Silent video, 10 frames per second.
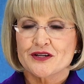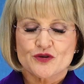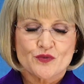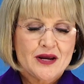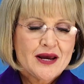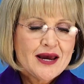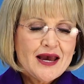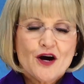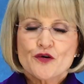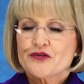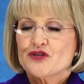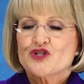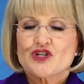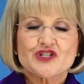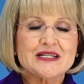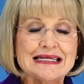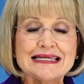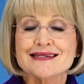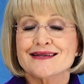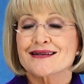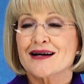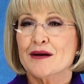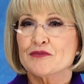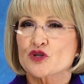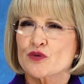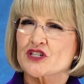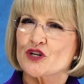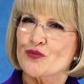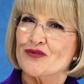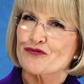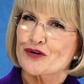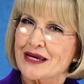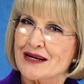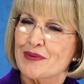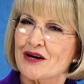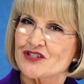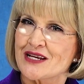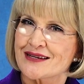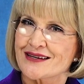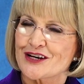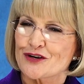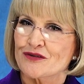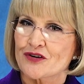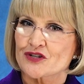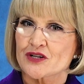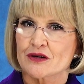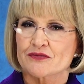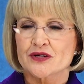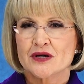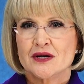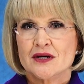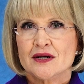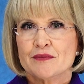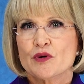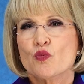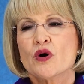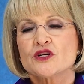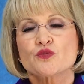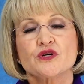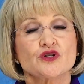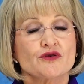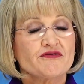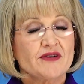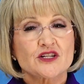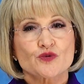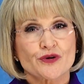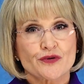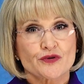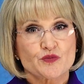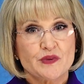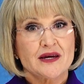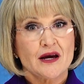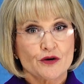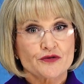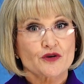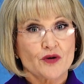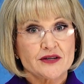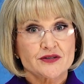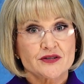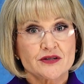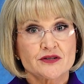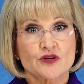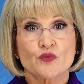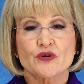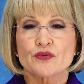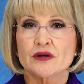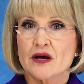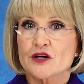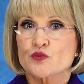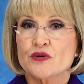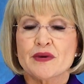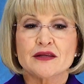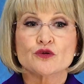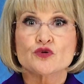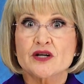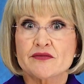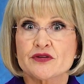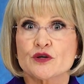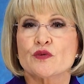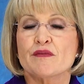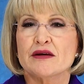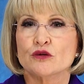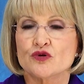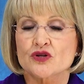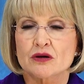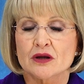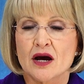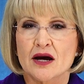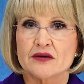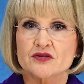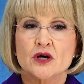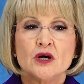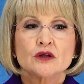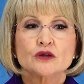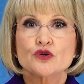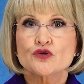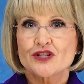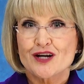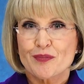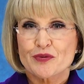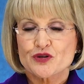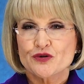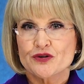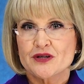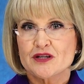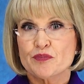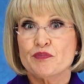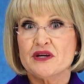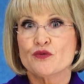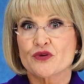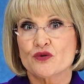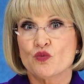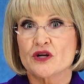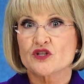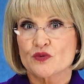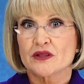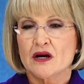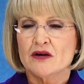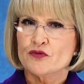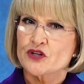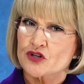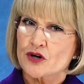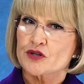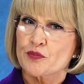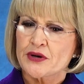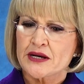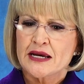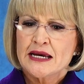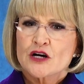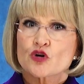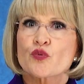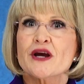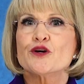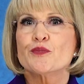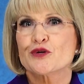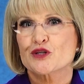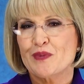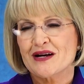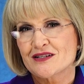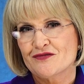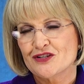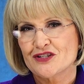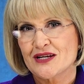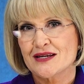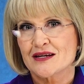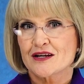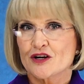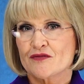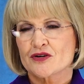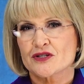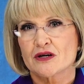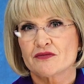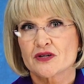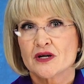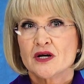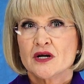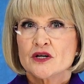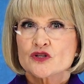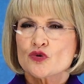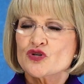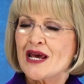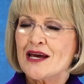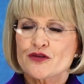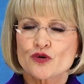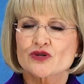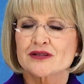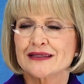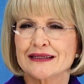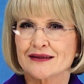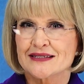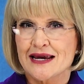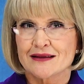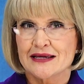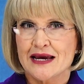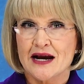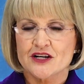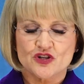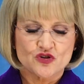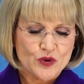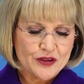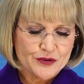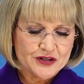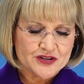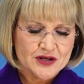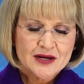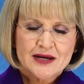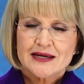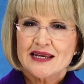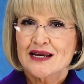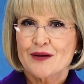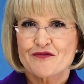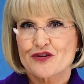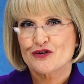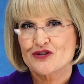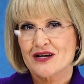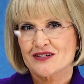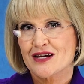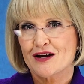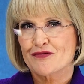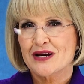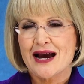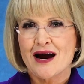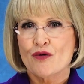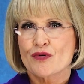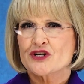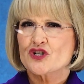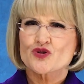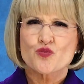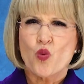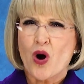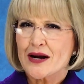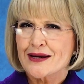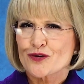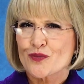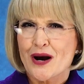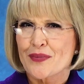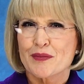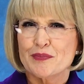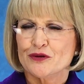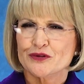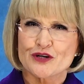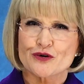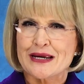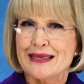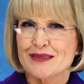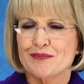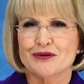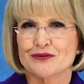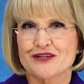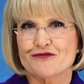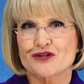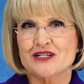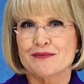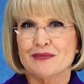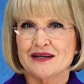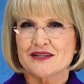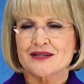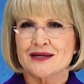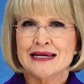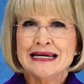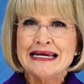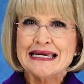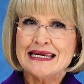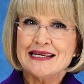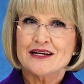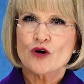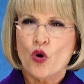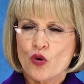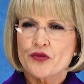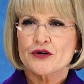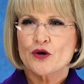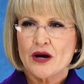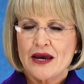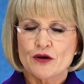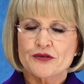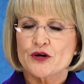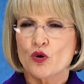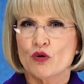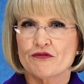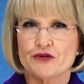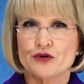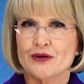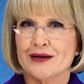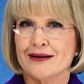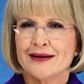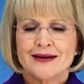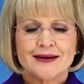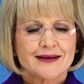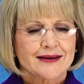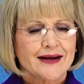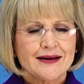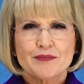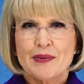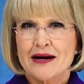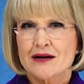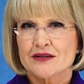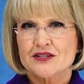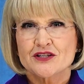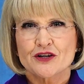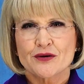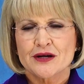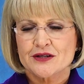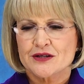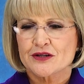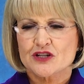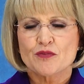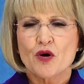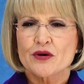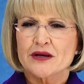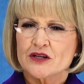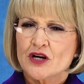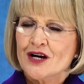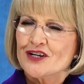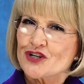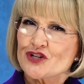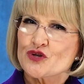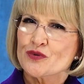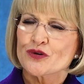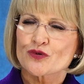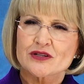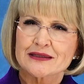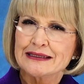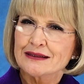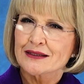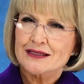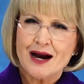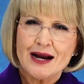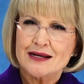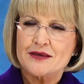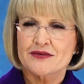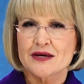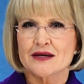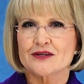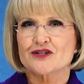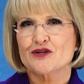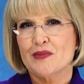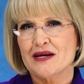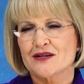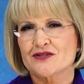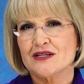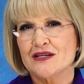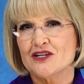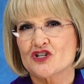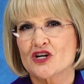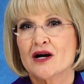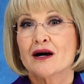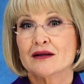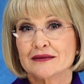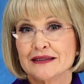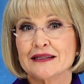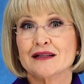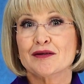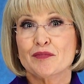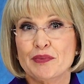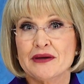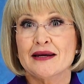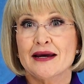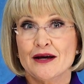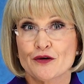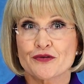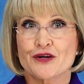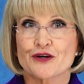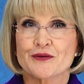and health is just easy and comes to us that we forget about taking care of ourselves. But once we do face one of those big health crises and we realize we may lose everything, we may lose our lives, lose the opportunity to be with the ones we love, we start to bring greater perspective into taking care of ourselves. So take those little daily actions, whether it's getting up for desk every hour and just walking around the building or in the building for 10 minutes and eating healthy whole food and cutting back on cigarettes and smoking and just doing those little tiny things to make us each a little bit healthier.